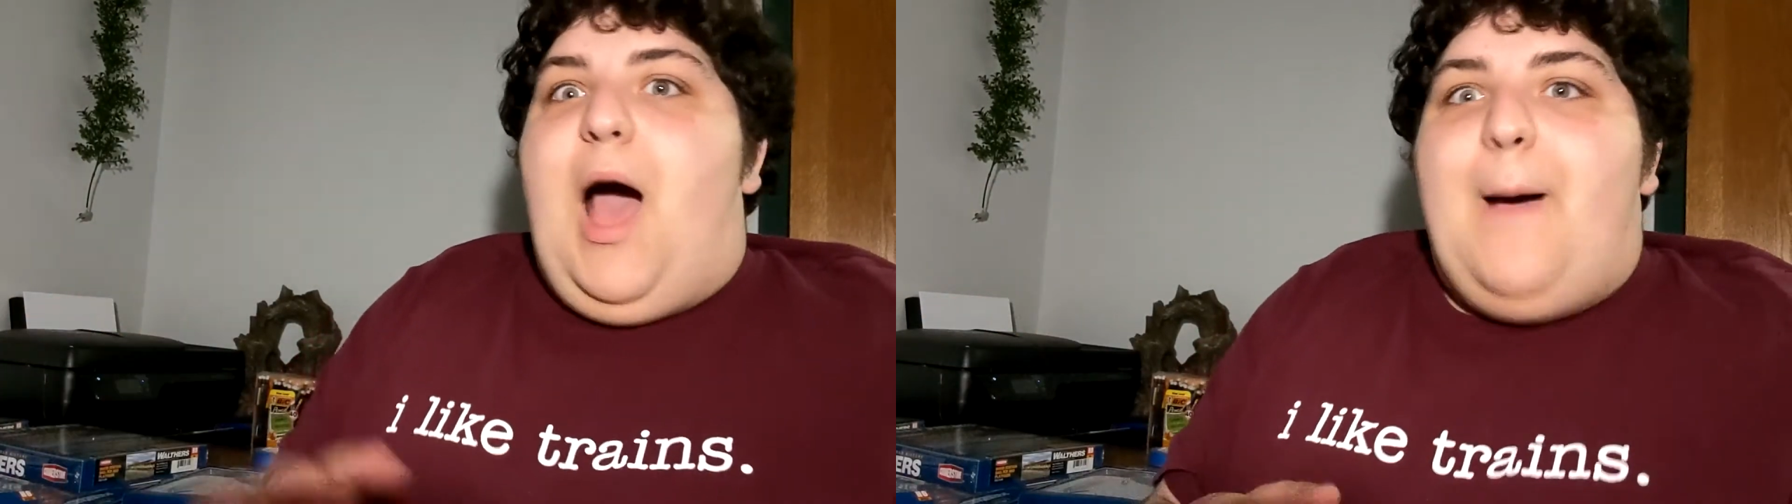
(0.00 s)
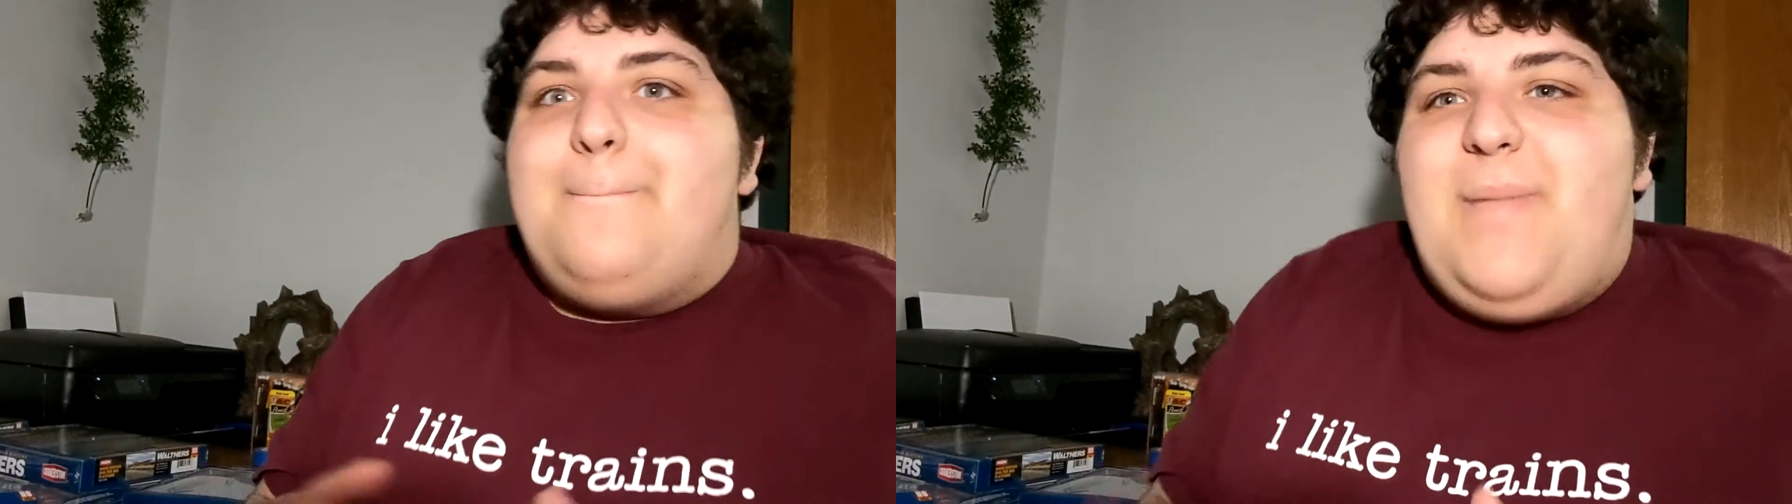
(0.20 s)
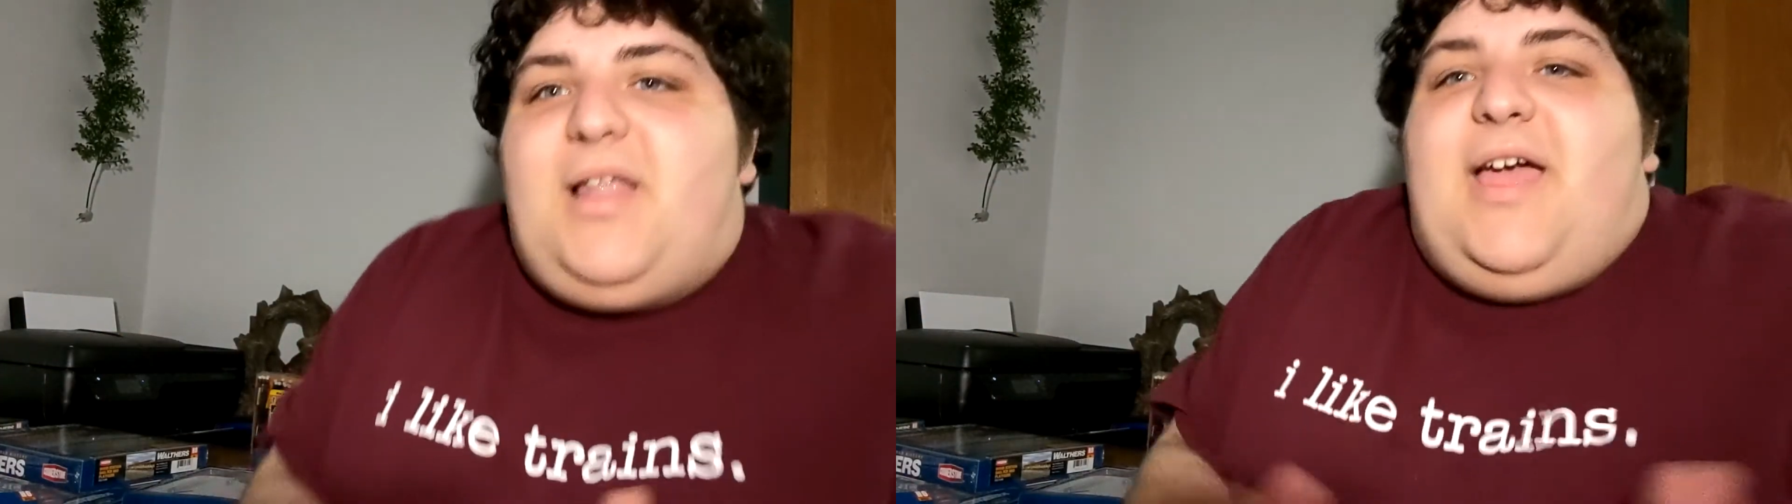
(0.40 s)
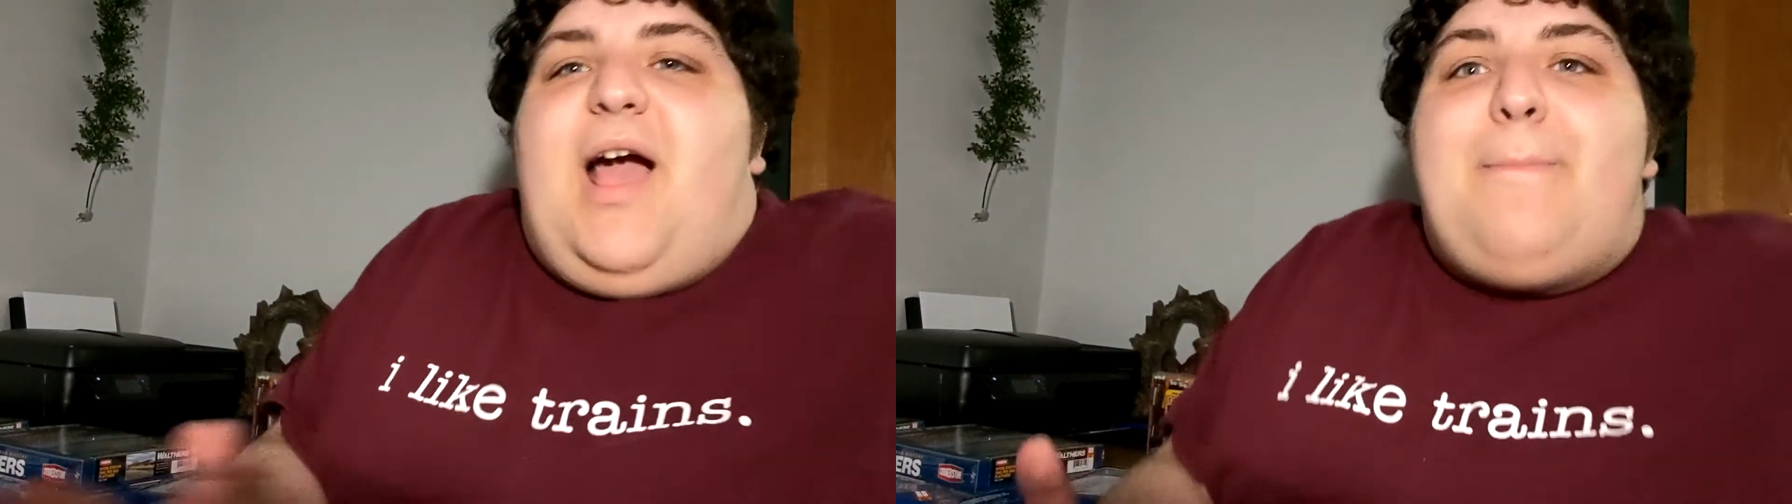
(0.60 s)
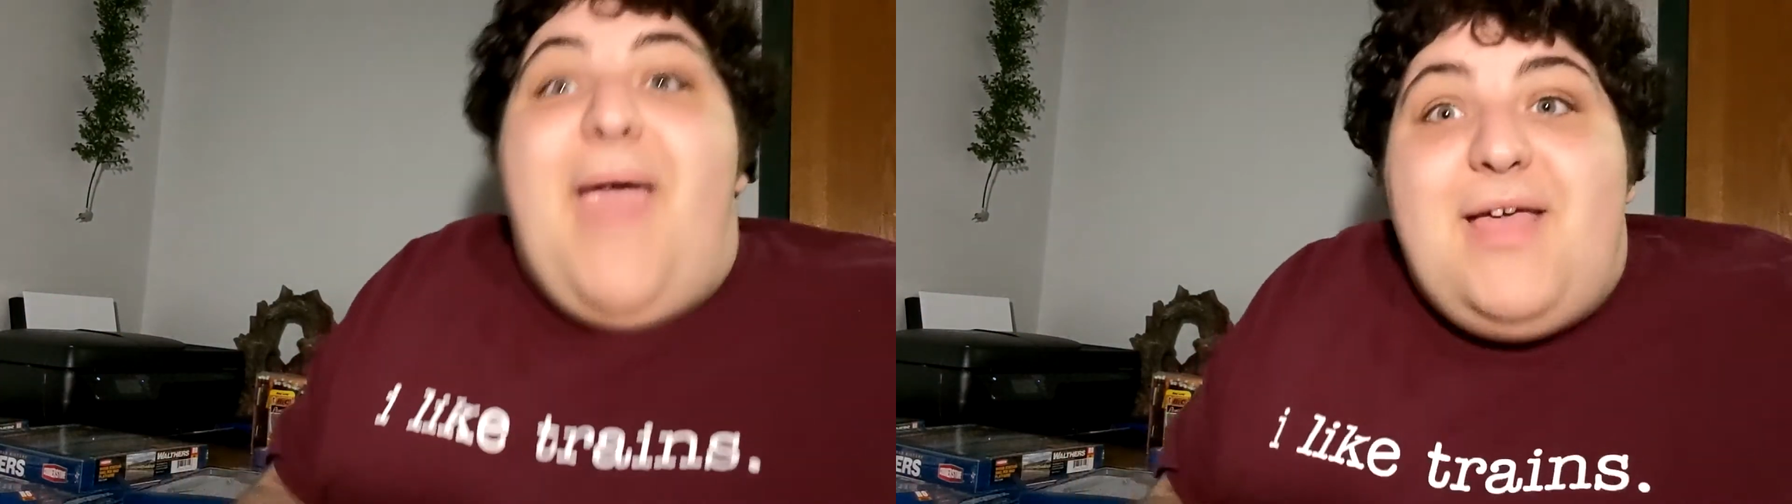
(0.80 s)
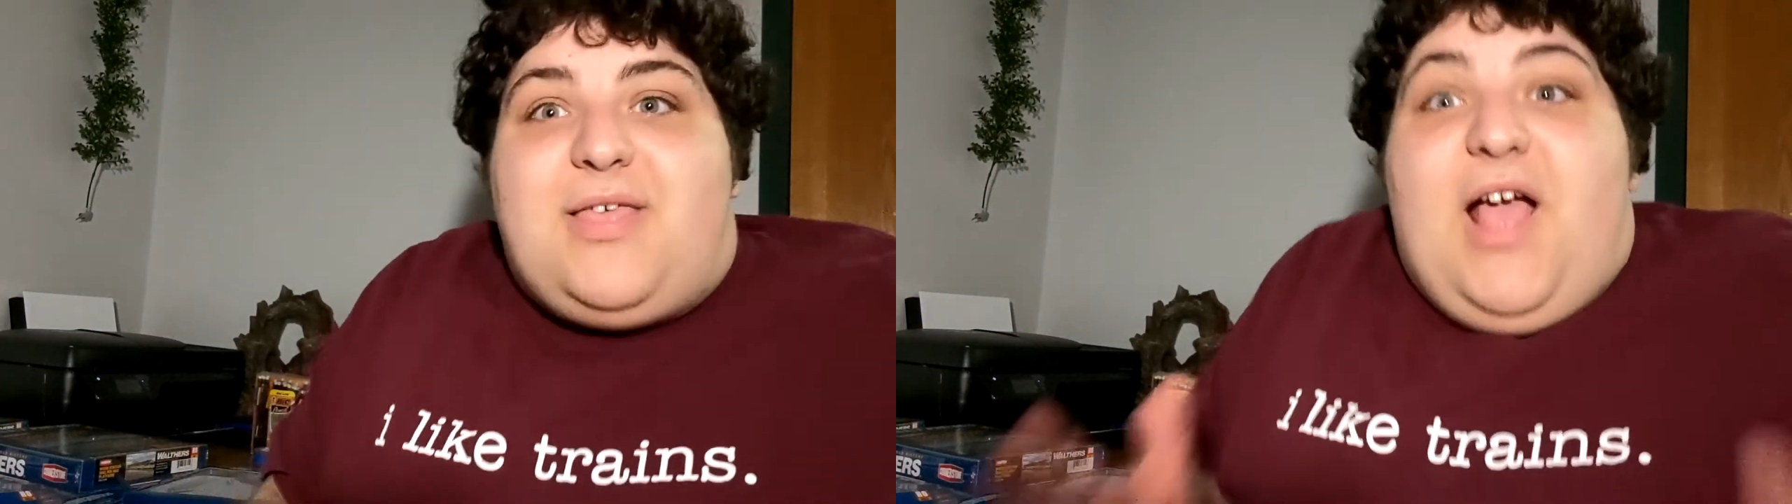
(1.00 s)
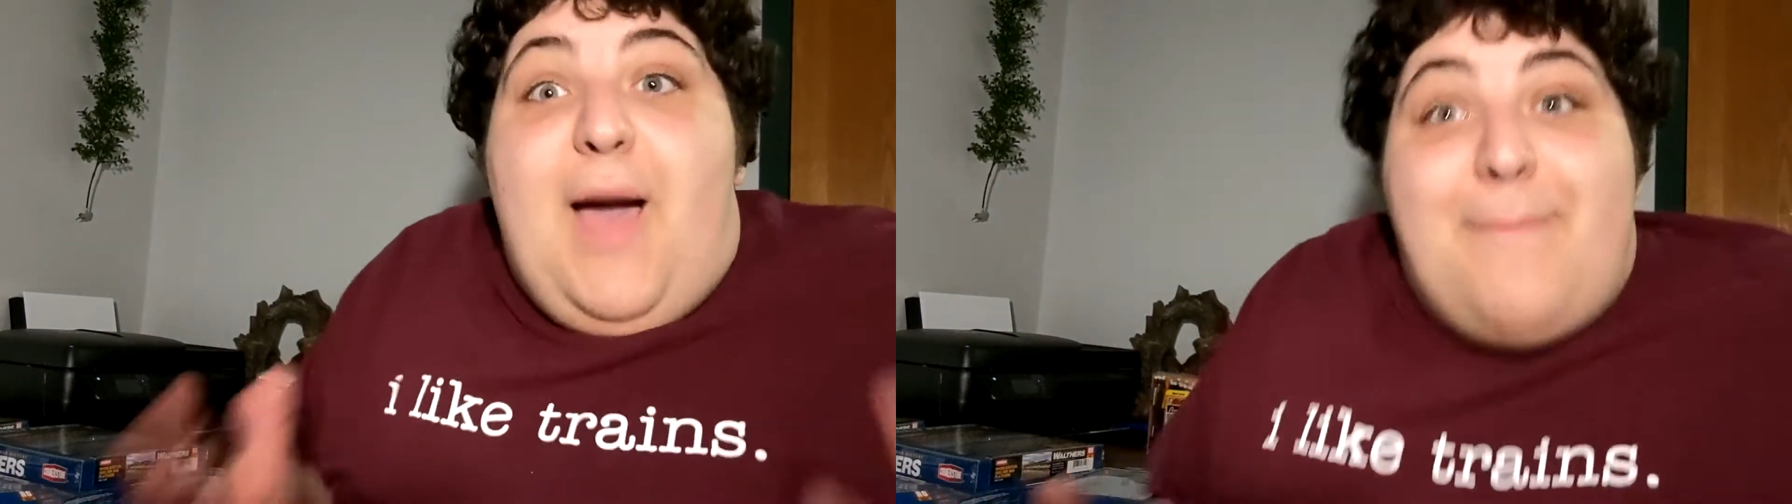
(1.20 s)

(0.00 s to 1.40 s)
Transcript: Amazing.